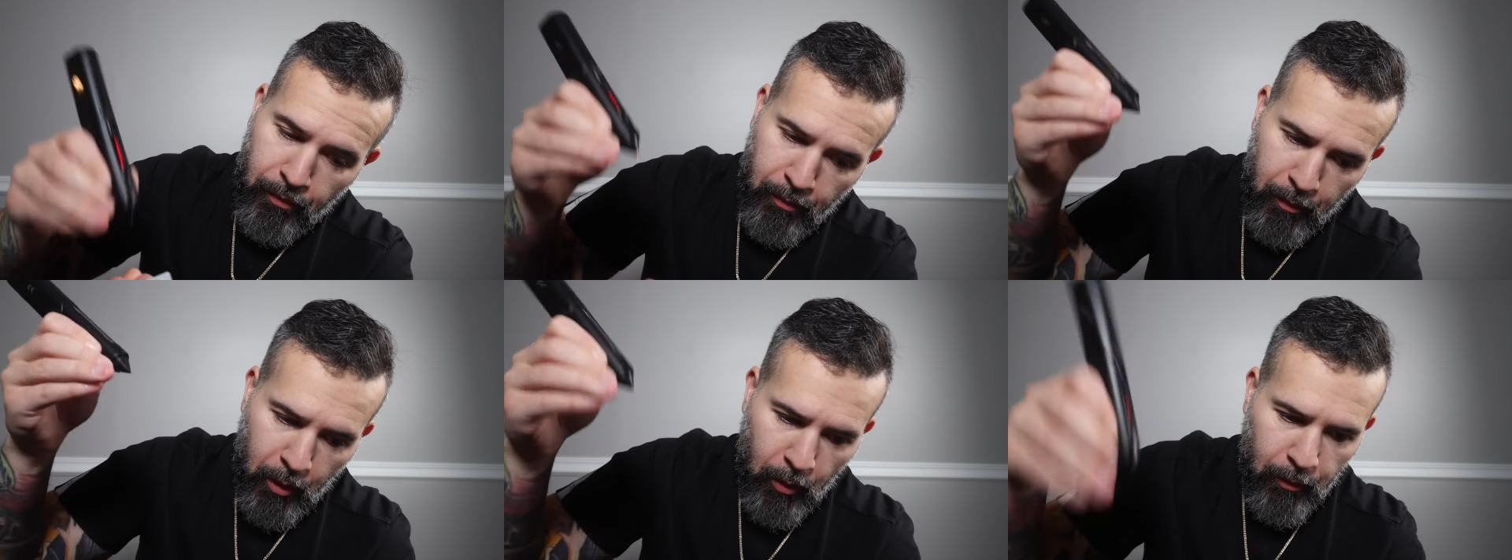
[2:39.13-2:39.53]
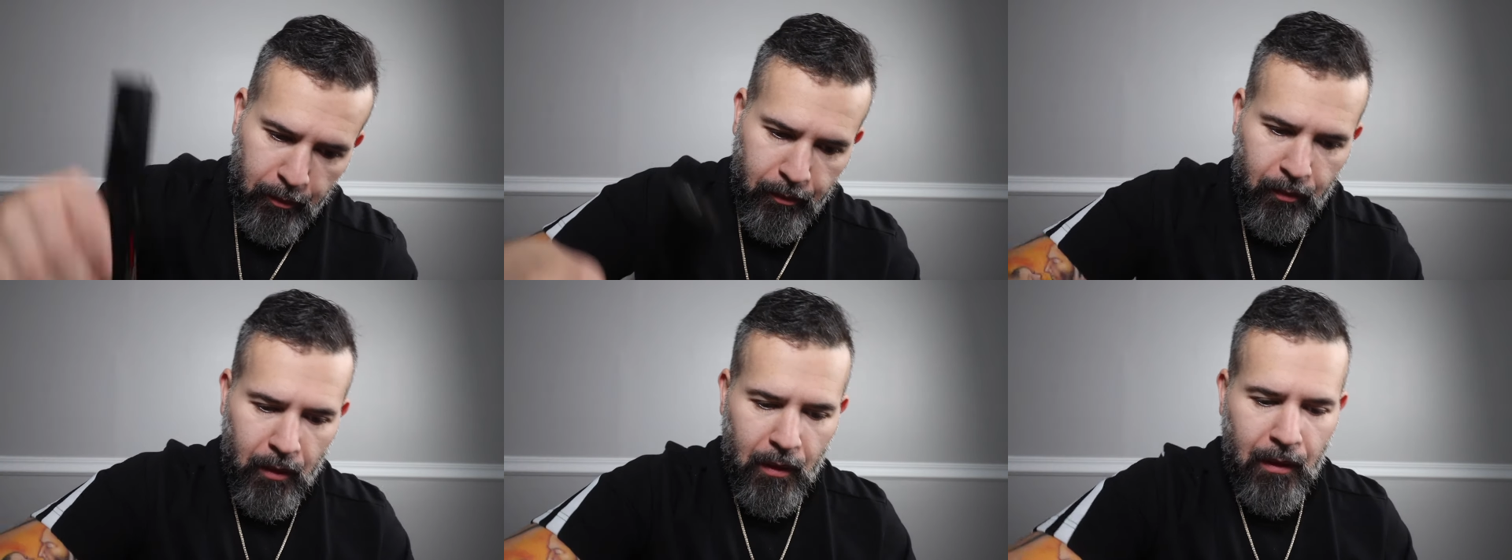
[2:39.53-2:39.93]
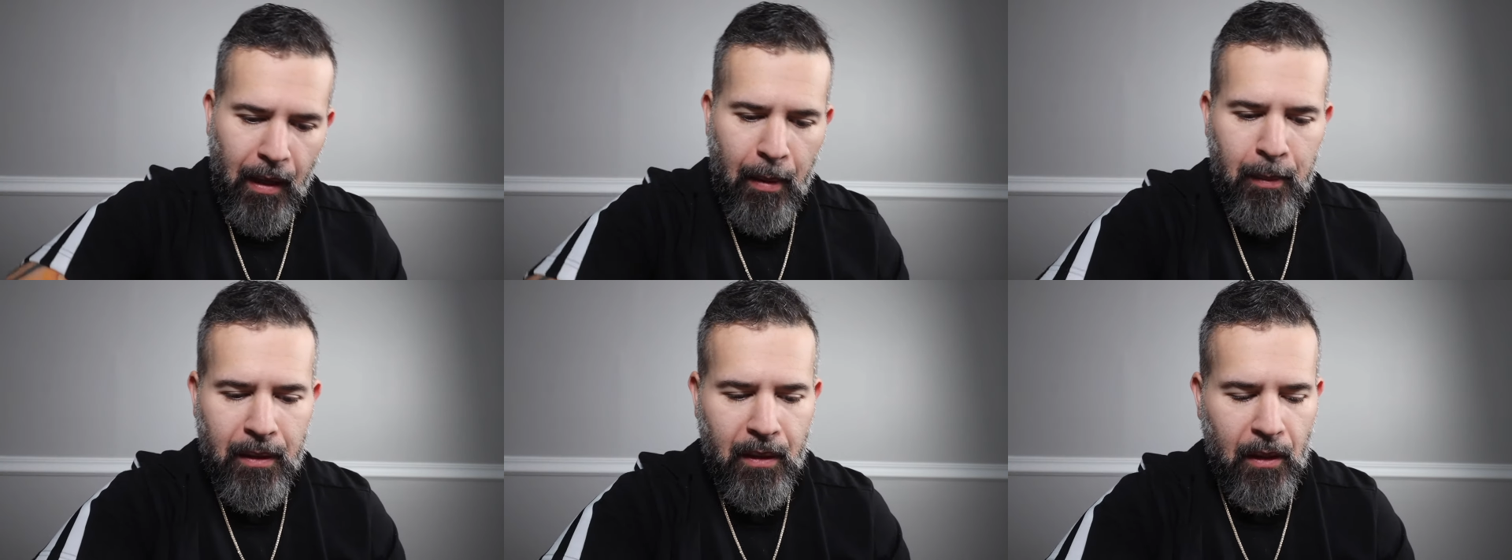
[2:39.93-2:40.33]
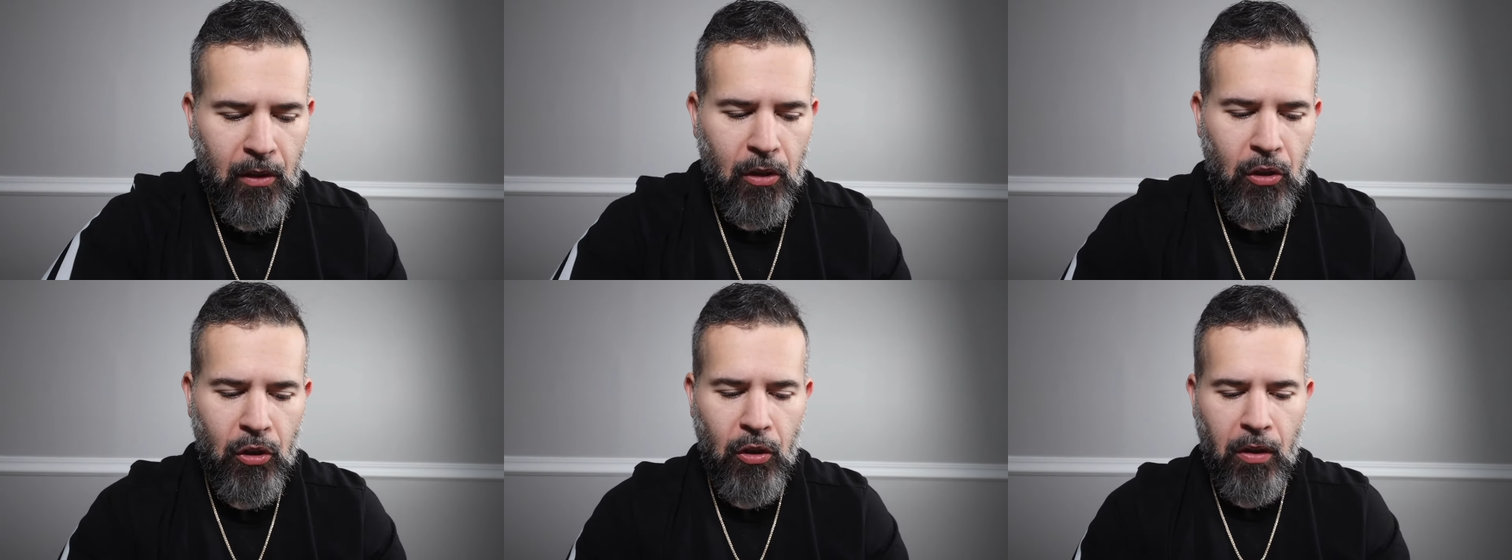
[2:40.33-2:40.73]
Boom, diamond
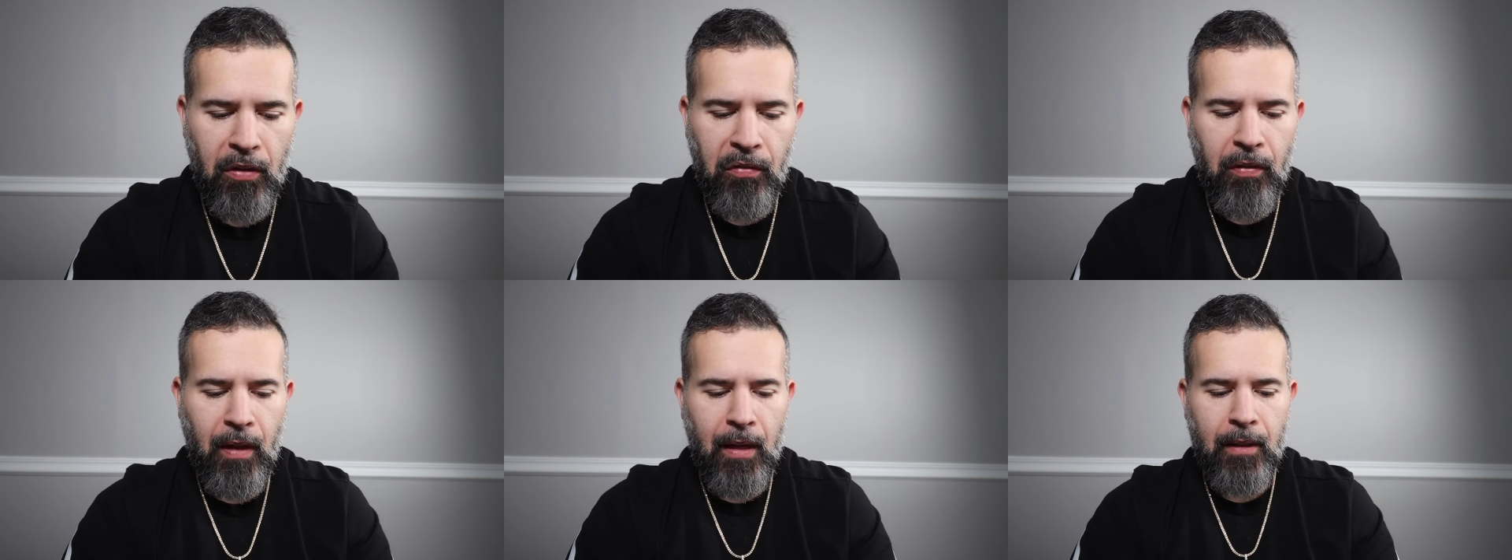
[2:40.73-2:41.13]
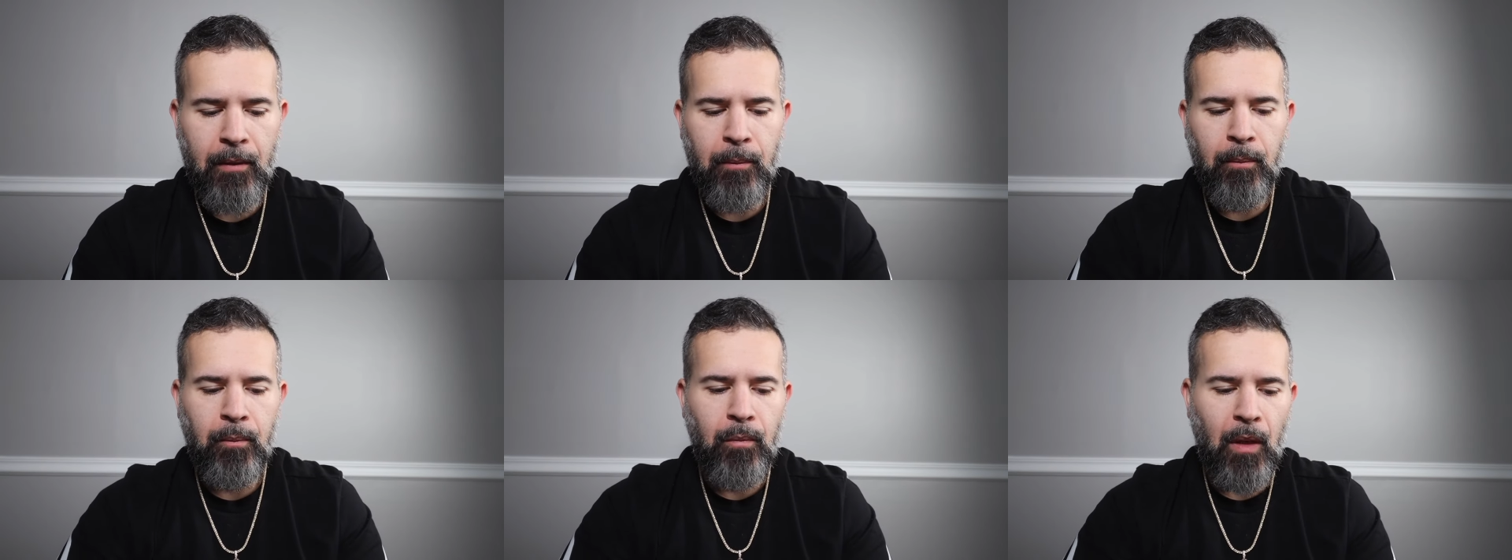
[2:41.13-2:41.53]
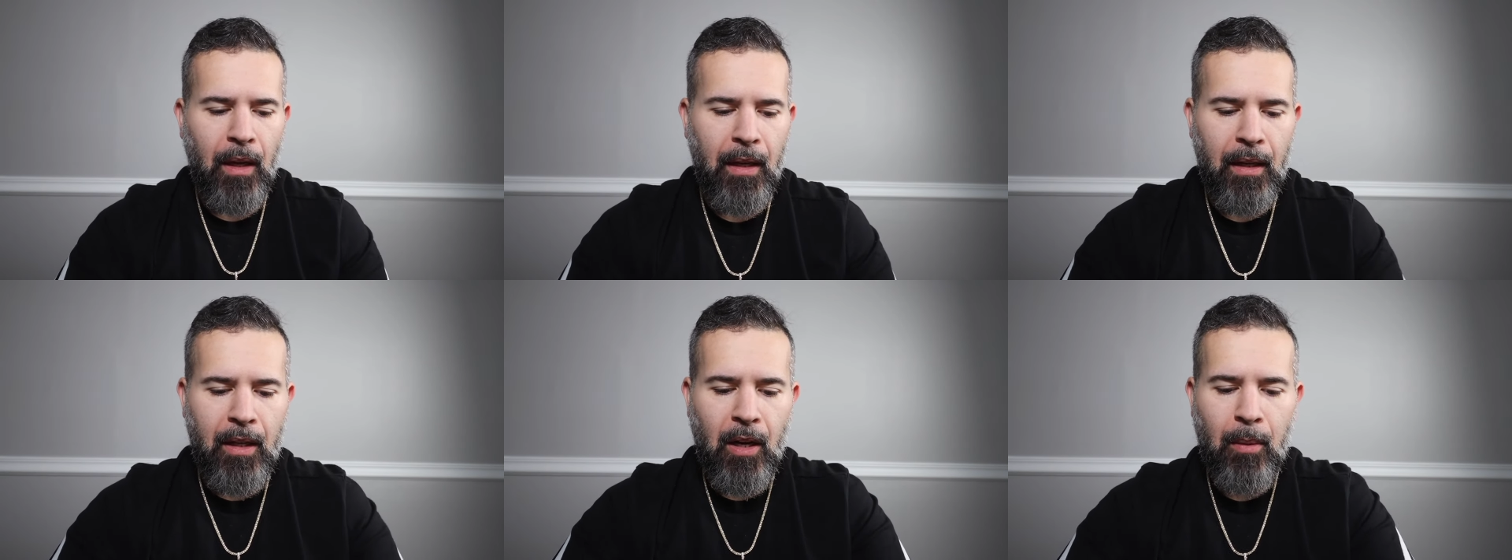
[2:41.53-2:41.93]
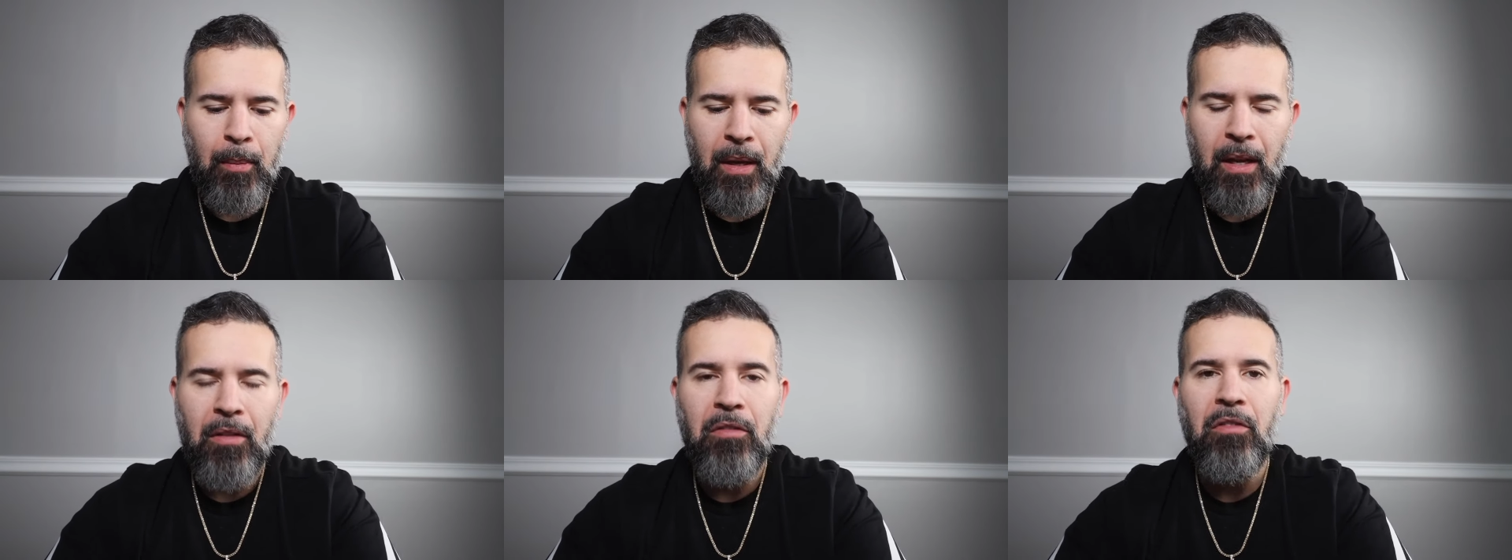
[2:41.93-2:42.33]
tester certified. And they
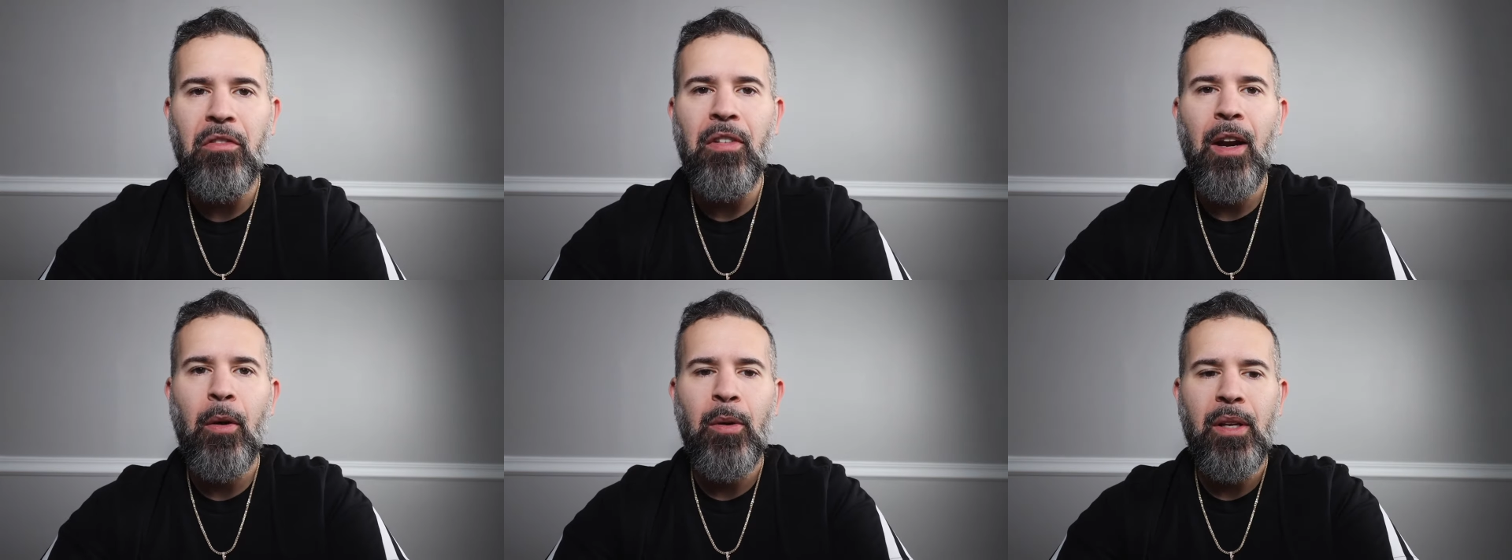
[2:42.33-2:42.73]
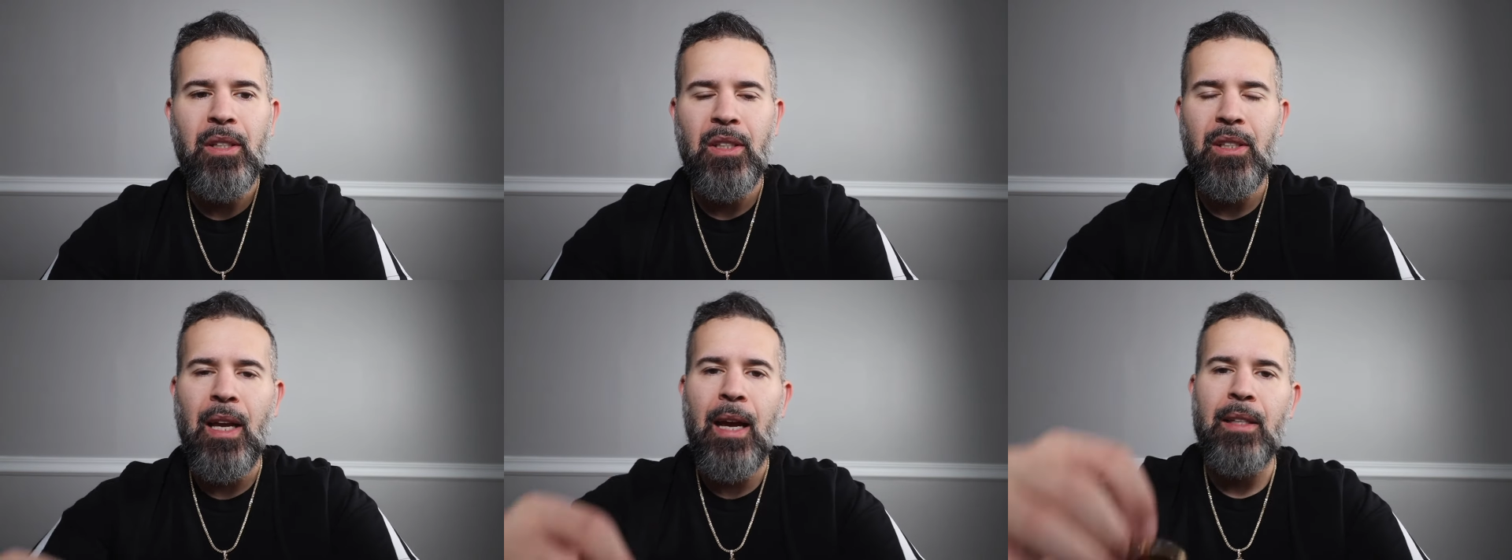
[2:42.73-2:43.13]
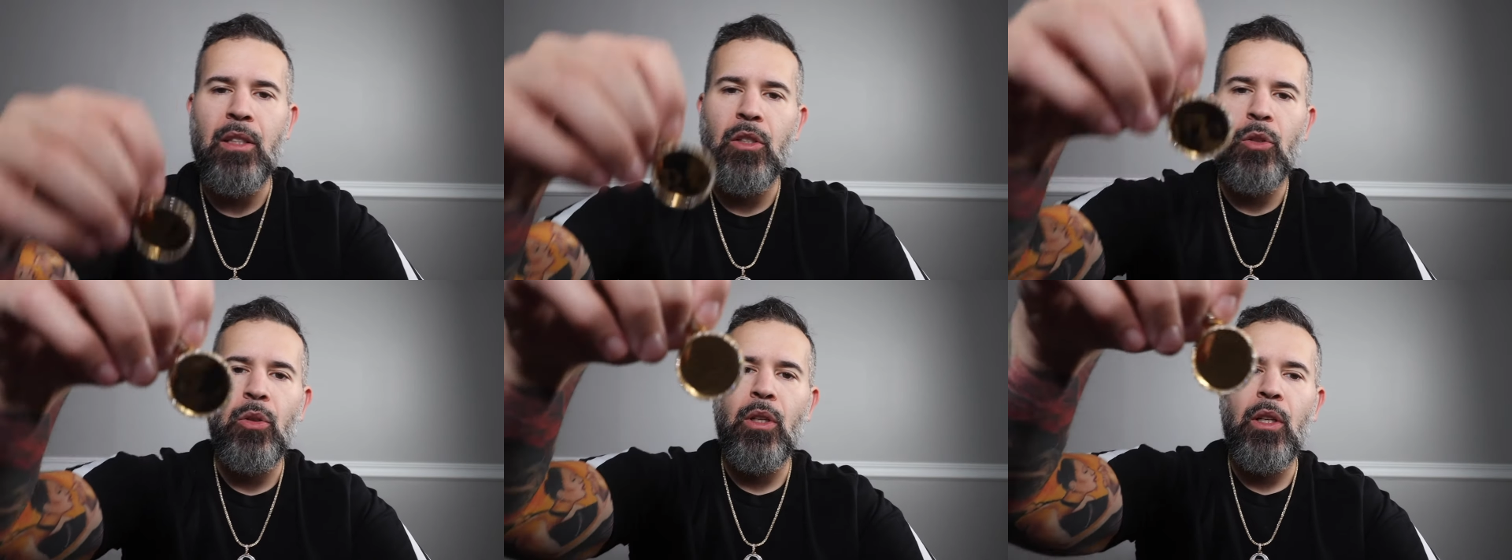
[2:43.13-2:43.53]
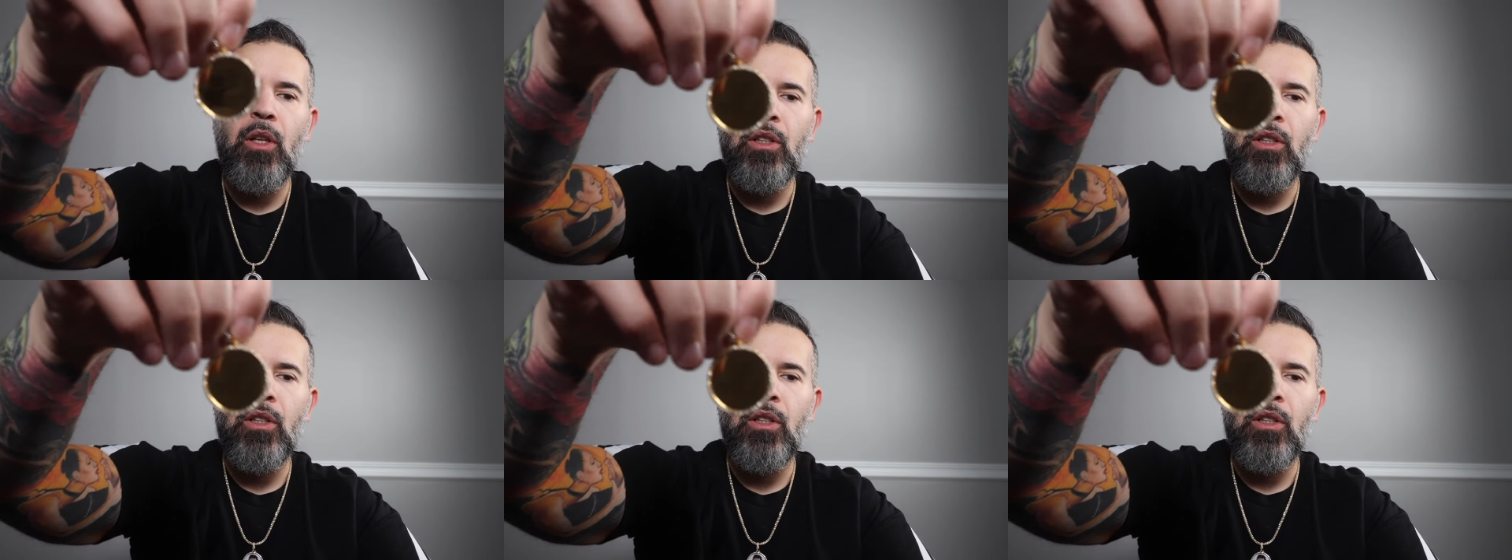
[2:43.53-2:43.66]
come in various sizes. You can